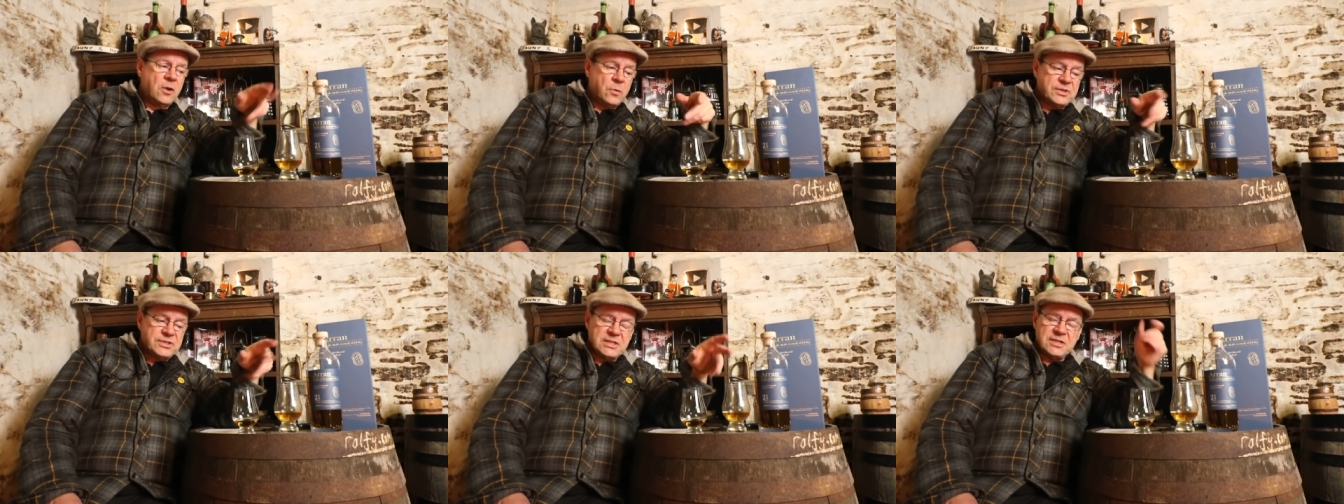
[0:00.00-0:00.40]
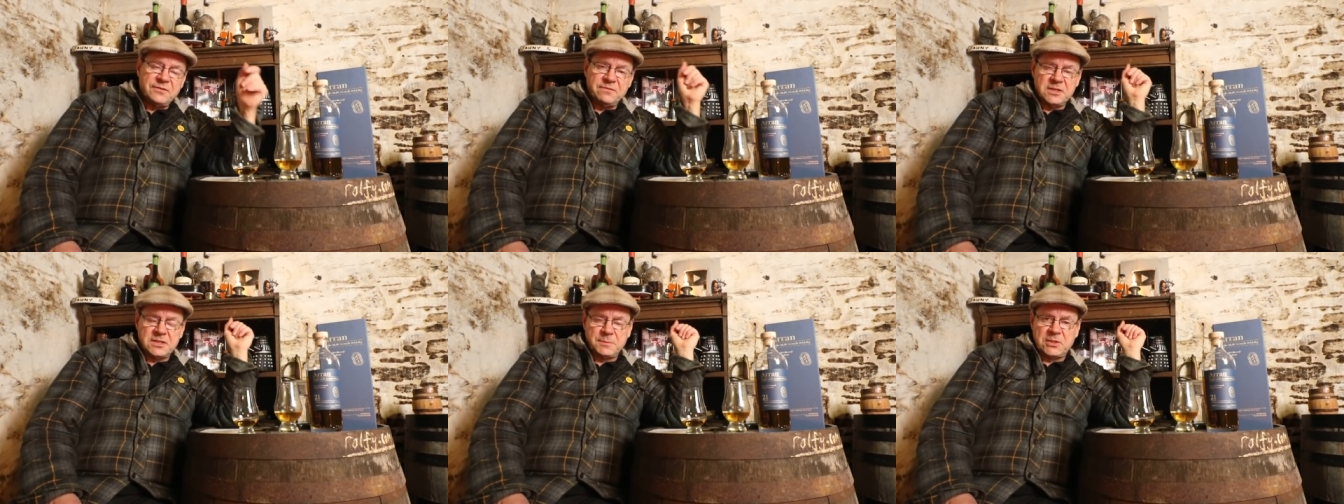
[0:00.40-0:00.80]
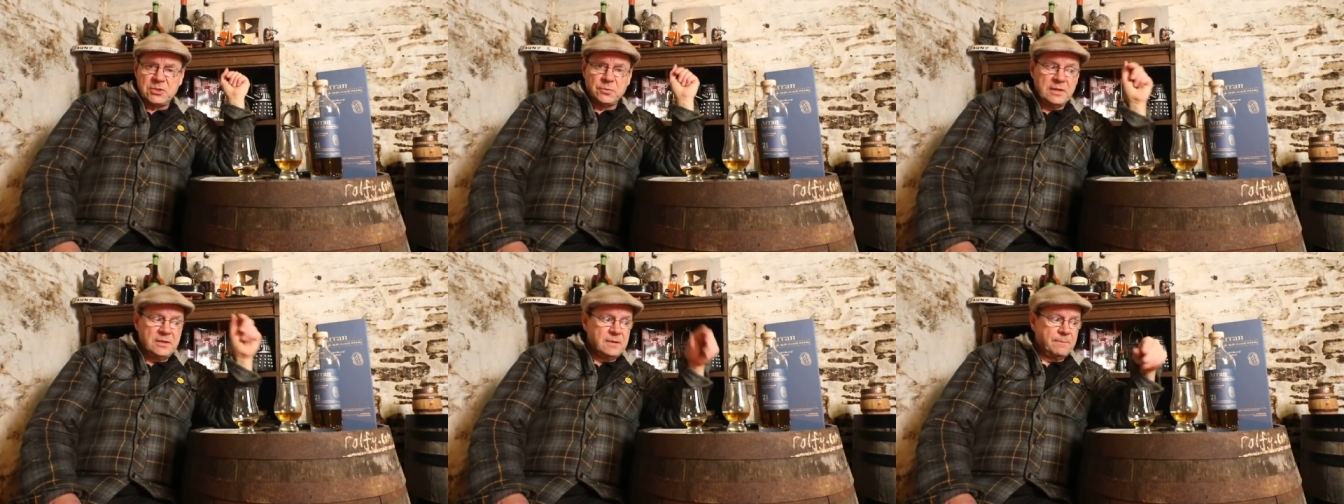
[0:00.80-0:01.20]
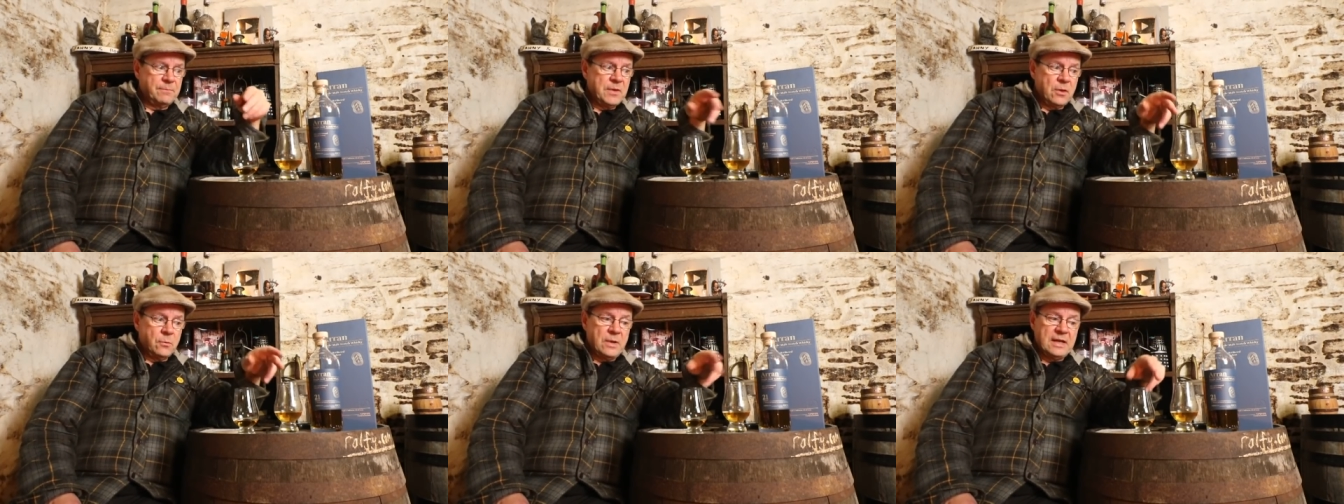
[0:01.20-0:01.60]
What's the difference between
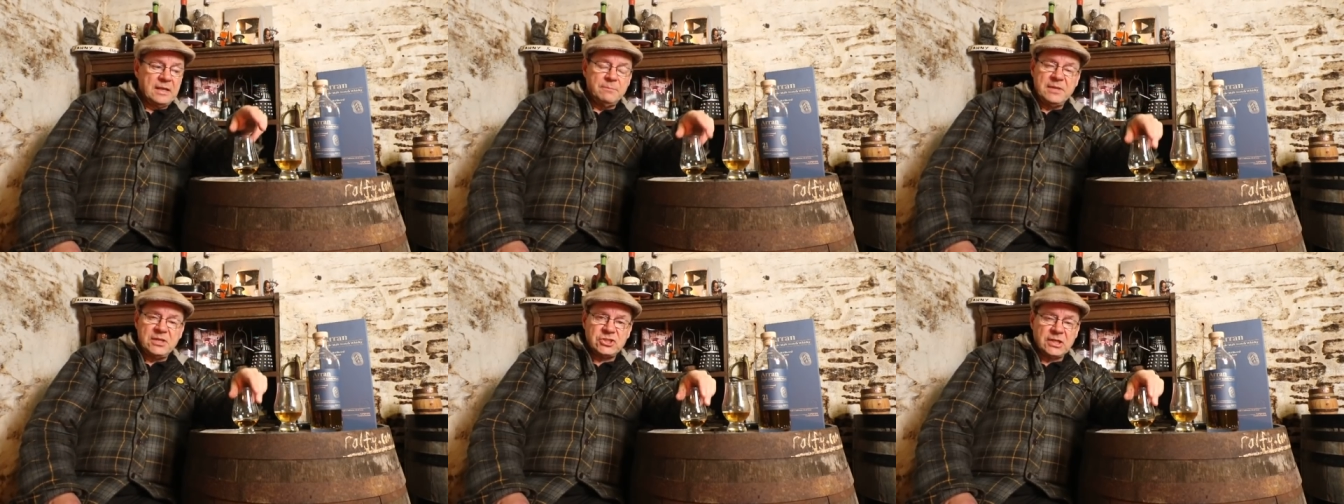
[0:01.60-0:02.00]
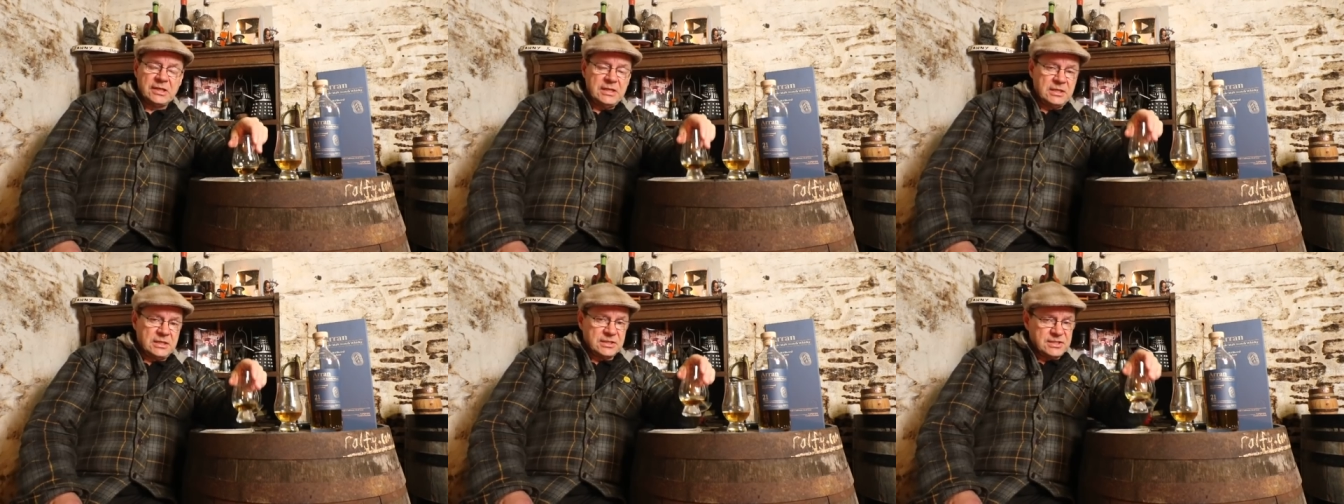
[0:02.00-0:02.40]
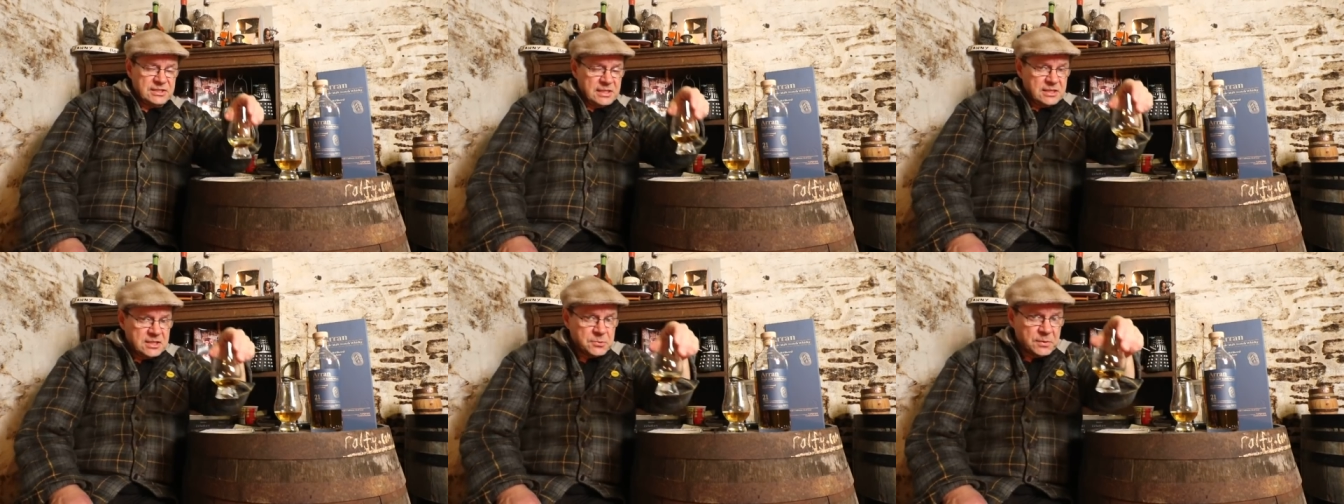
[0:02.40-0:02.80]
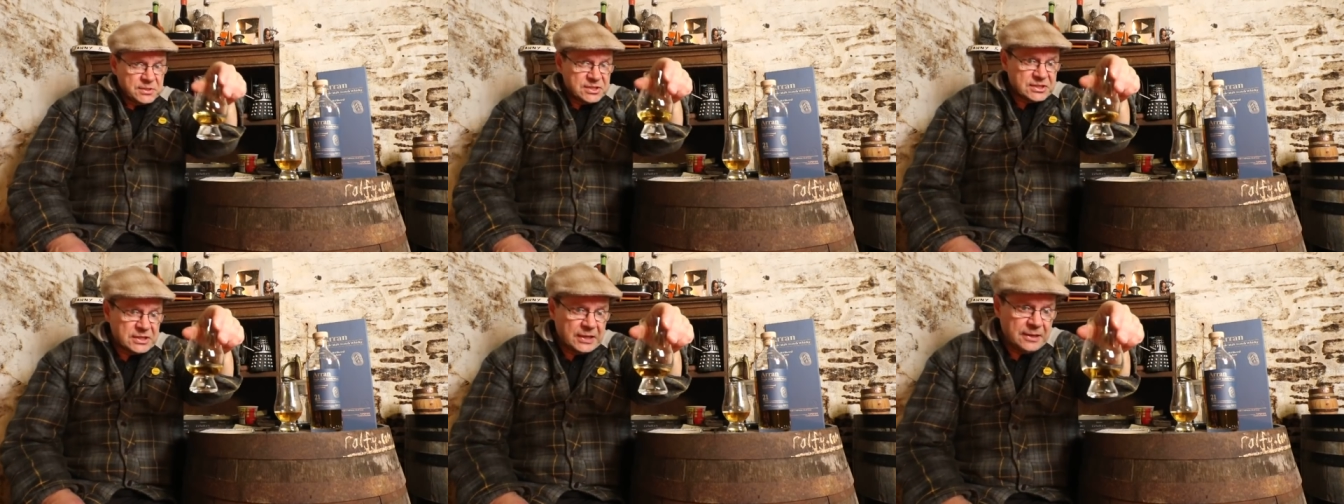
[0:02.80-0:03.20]
them? Well, immediately you can see this
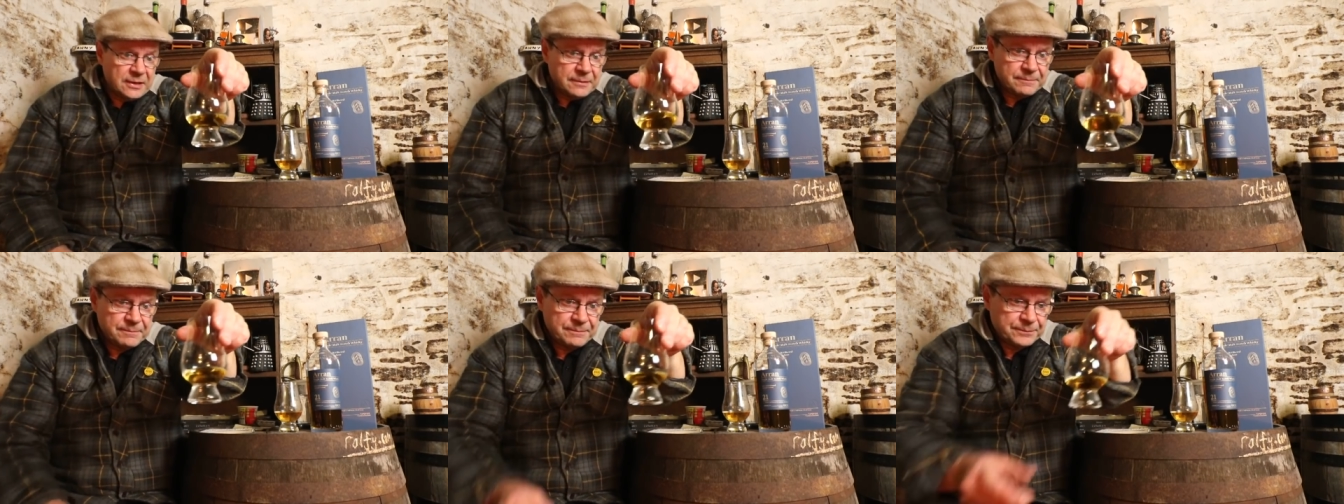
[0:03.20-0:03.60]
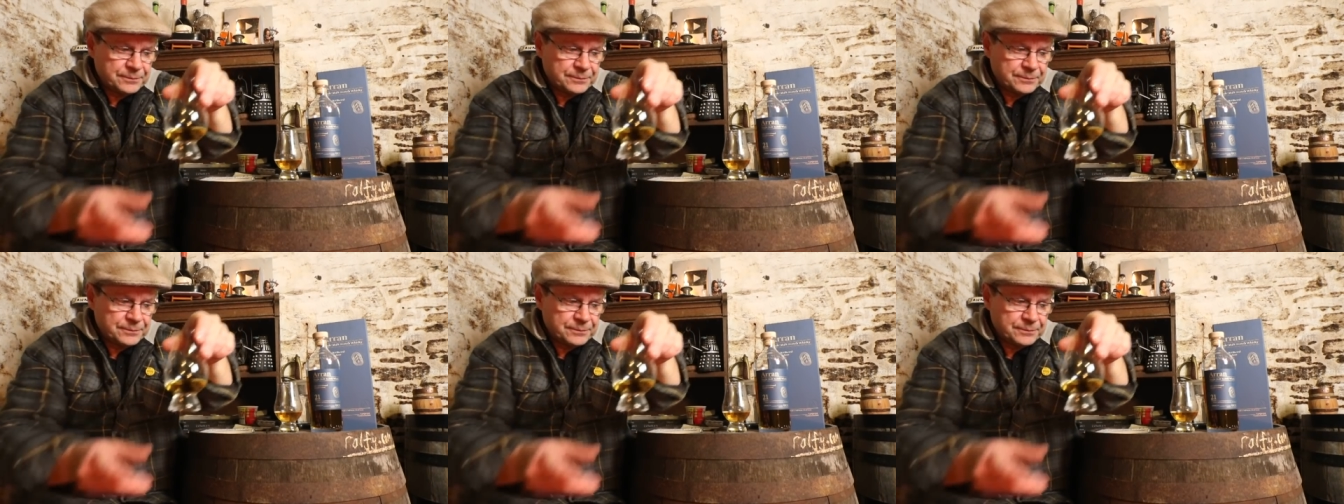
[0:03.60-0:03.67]
one's clear.